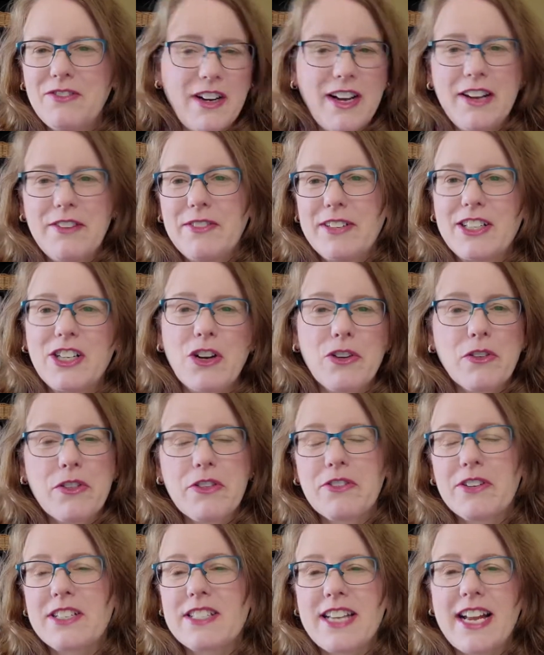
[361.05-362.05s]
I would go
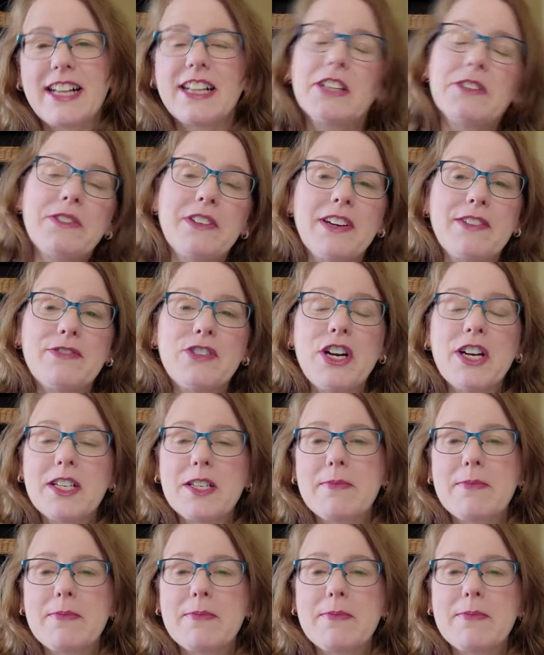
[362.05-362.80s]
through exactly what I've talked